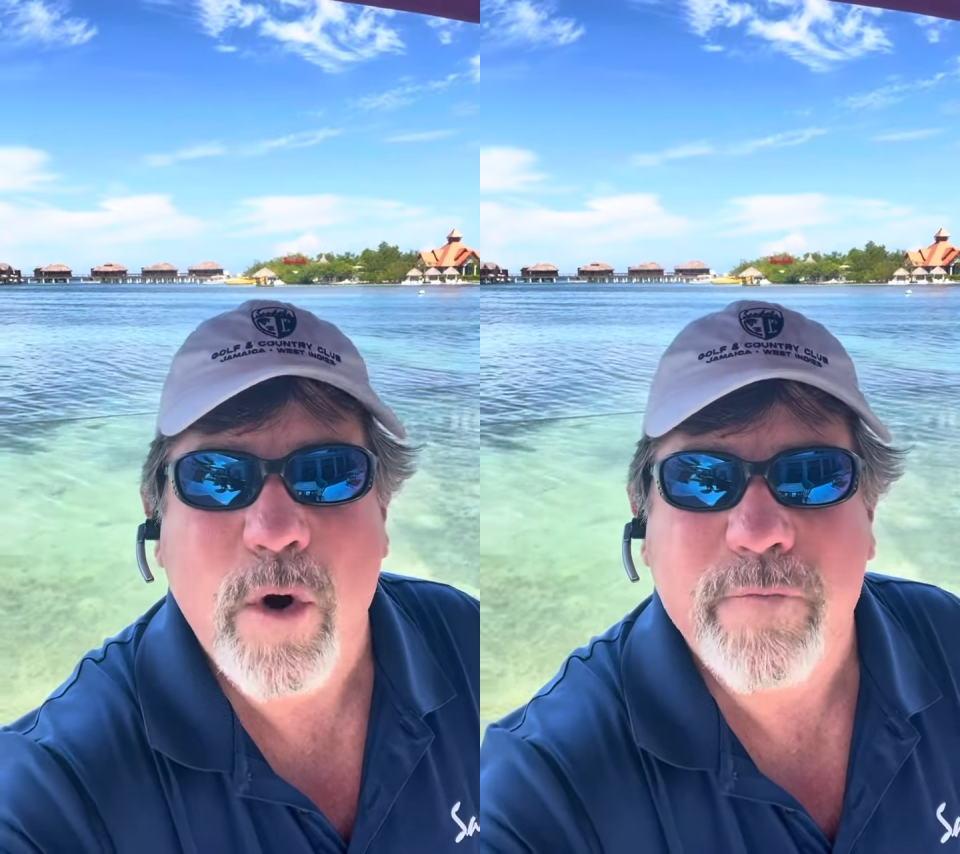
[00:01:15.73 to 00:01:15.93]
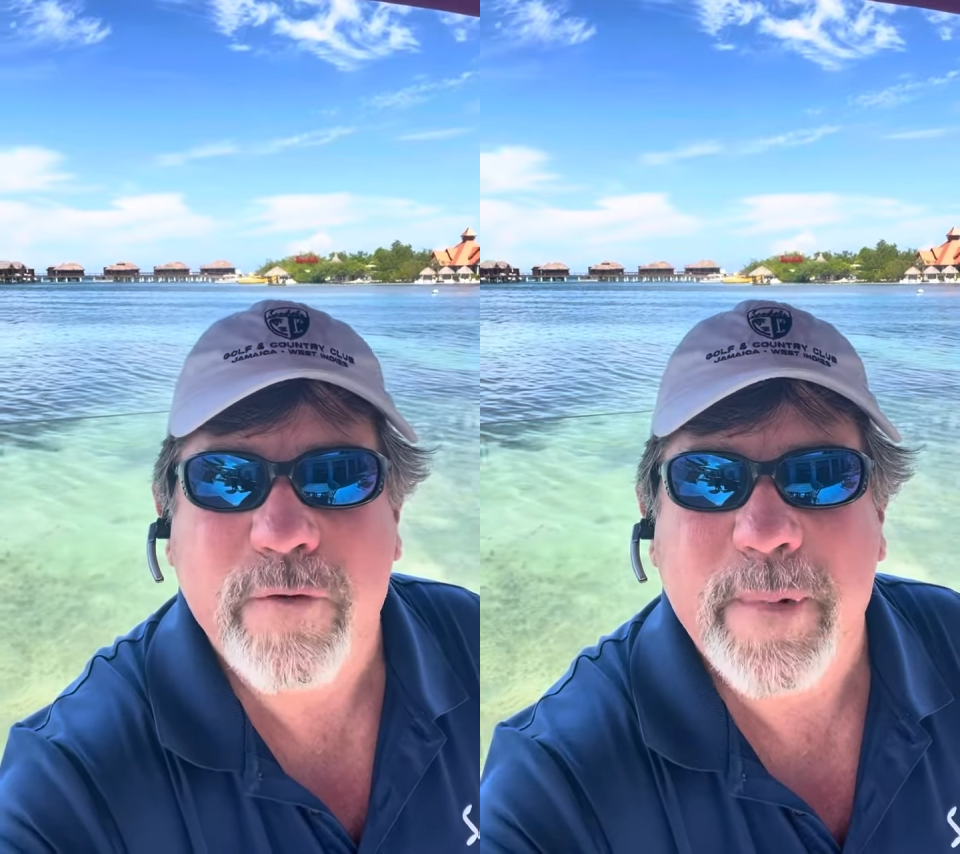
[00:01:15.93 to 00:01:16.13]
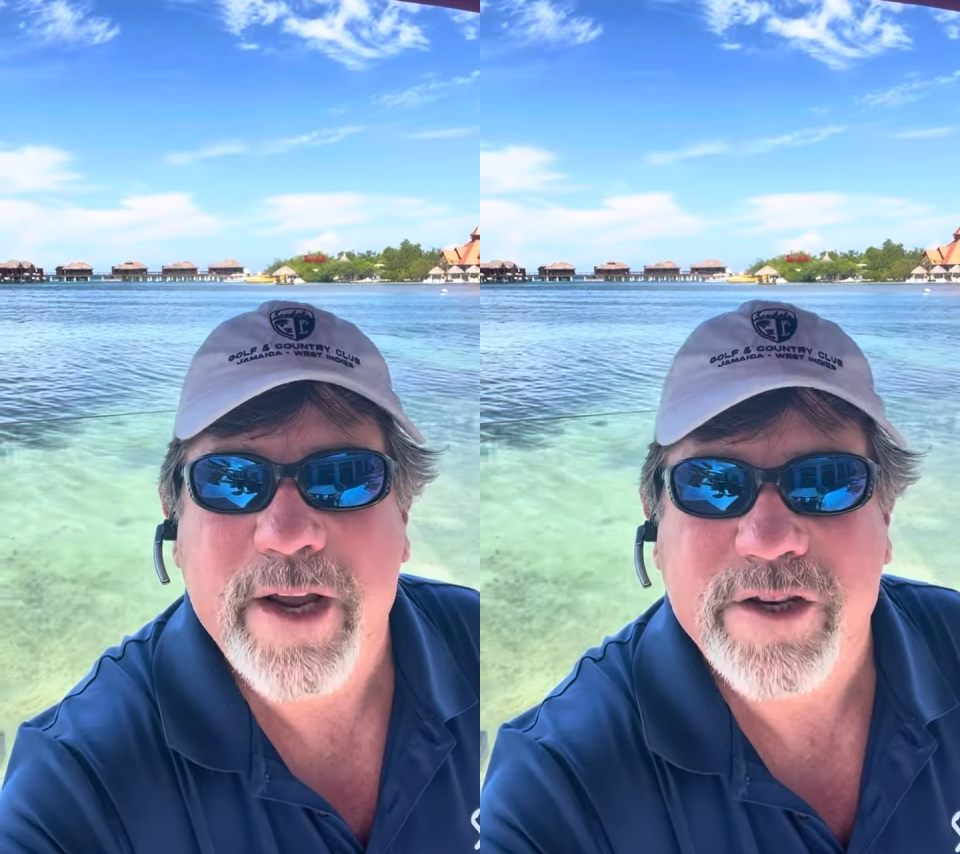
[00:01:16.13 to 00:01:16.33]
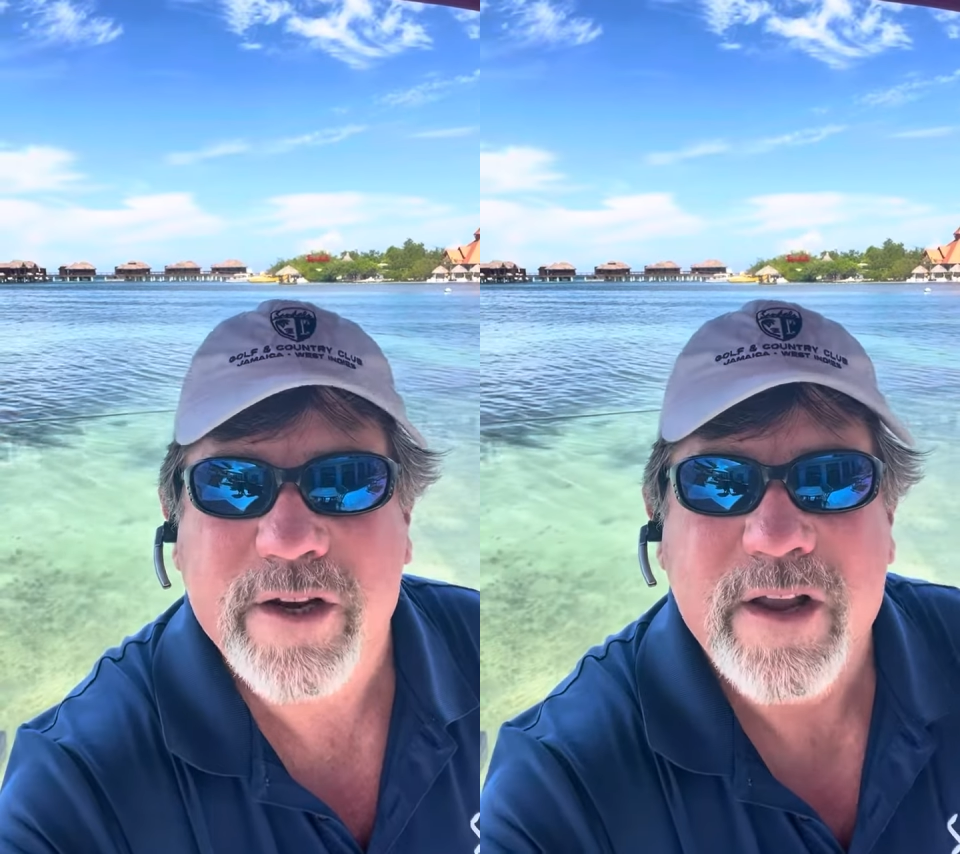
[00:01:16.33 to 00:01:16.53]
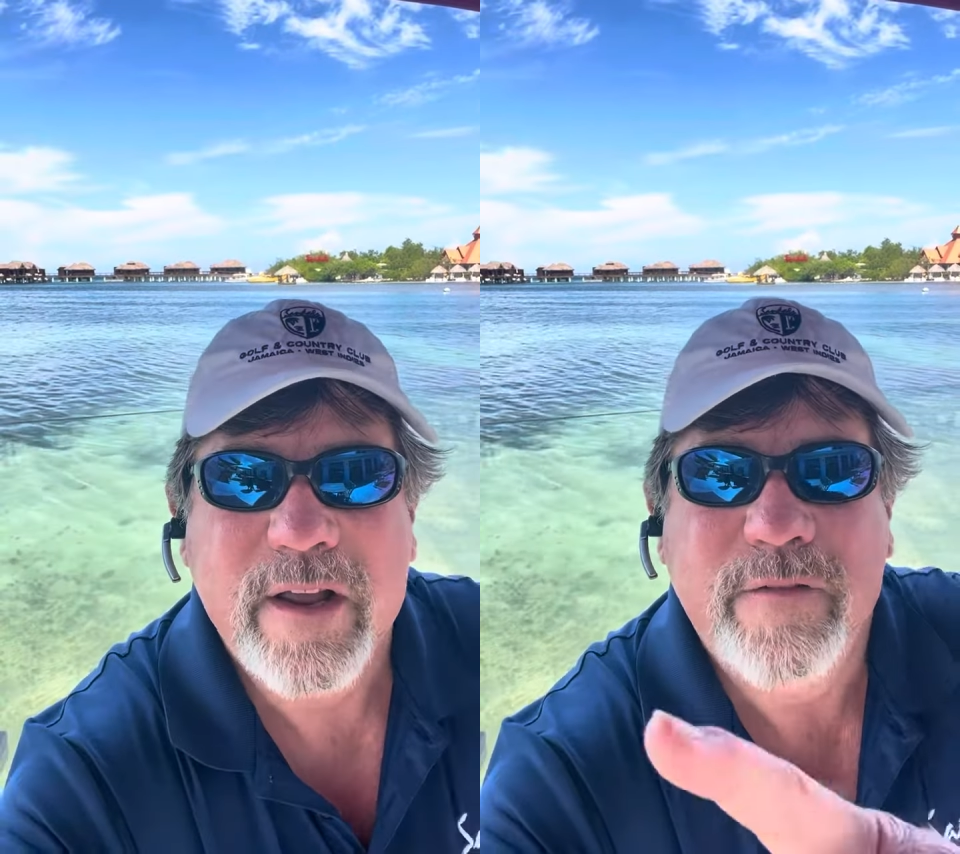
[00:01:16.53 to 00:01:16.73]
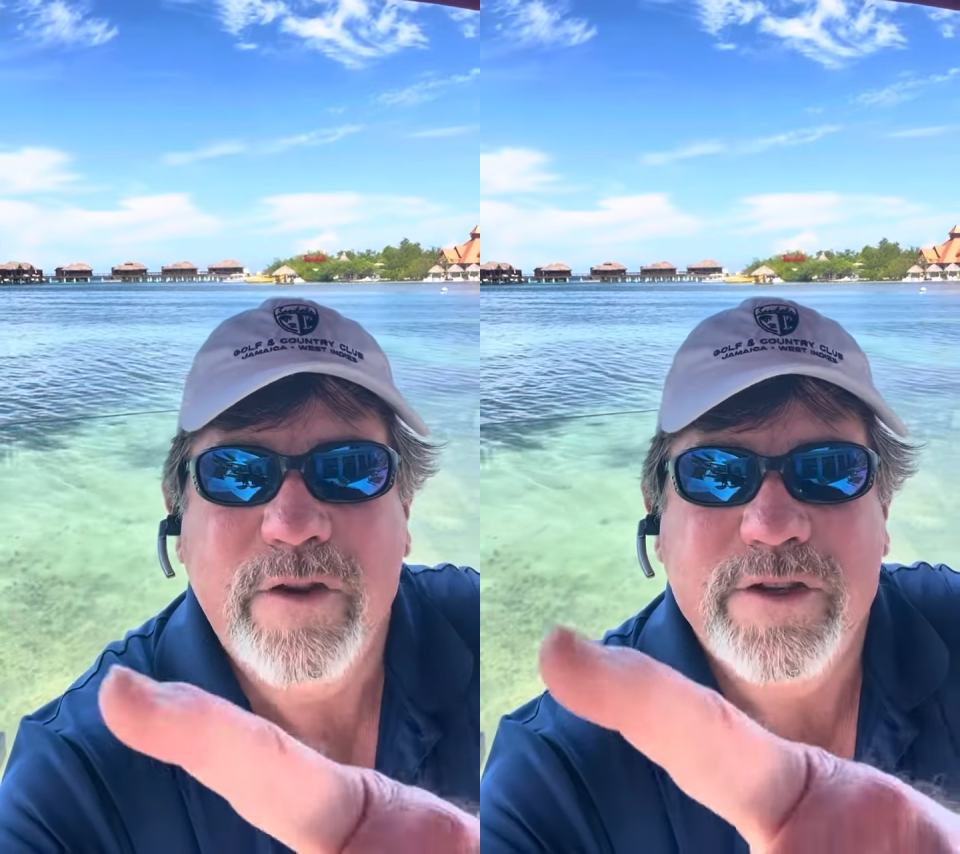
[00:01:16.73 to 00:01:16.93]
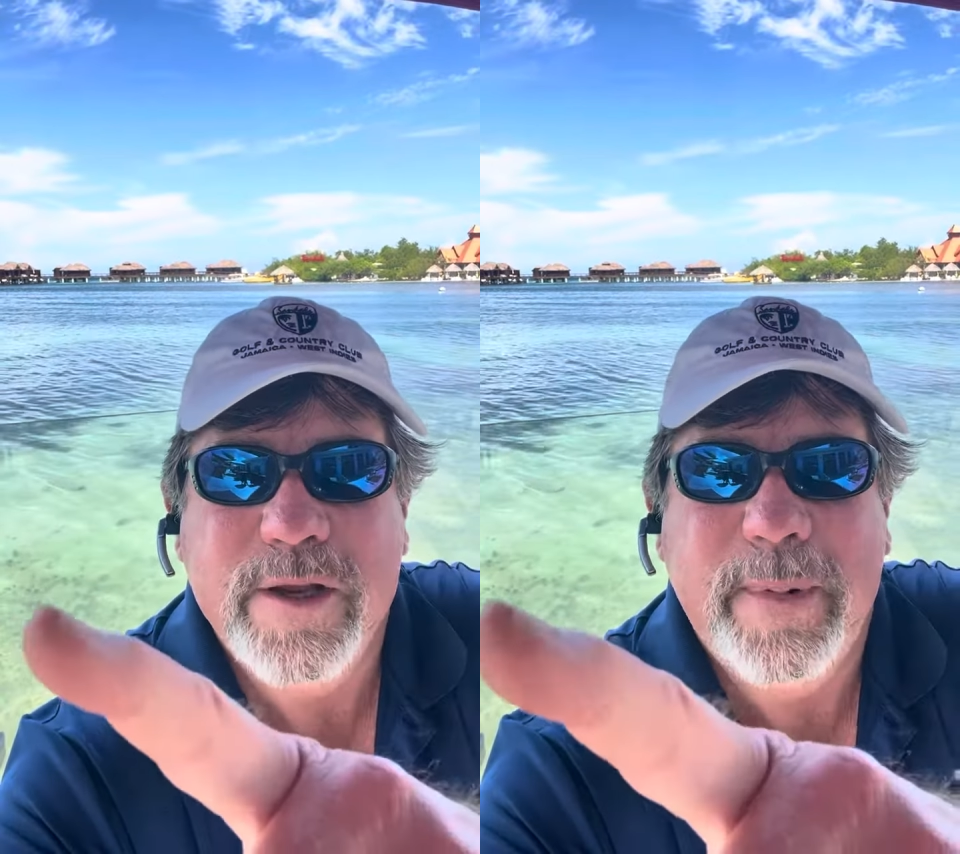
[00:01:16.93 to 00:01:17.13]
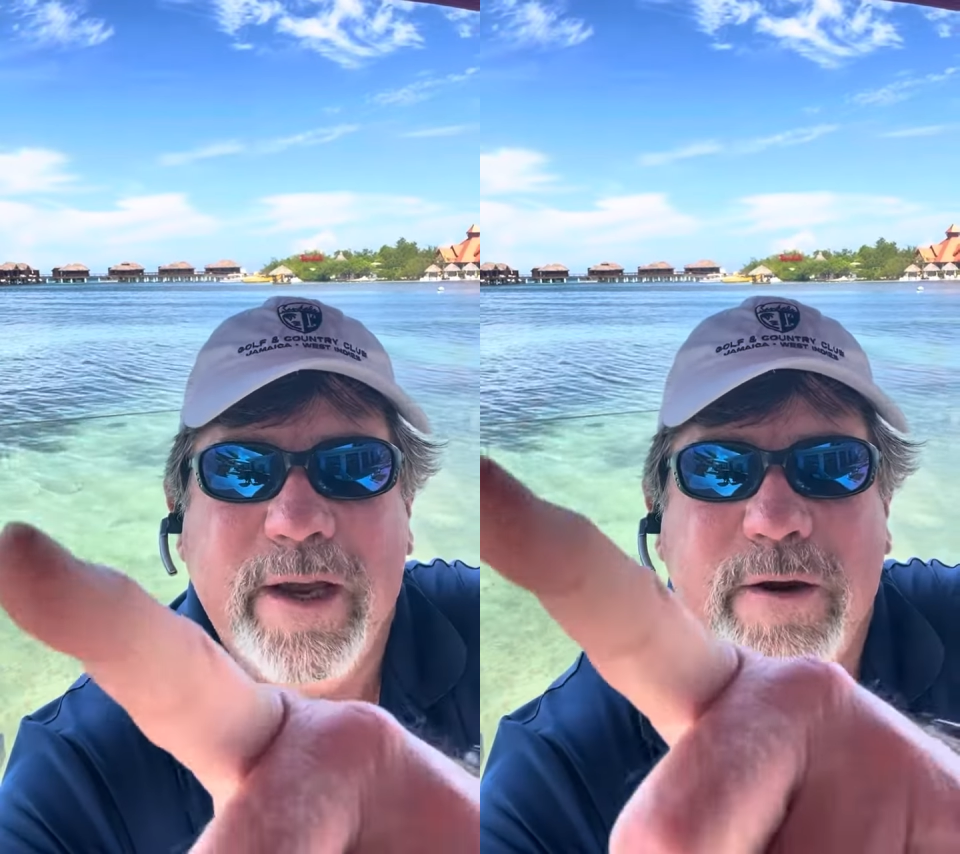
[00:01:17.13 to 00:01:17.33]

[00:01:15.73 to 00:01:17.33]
information. You'll see back here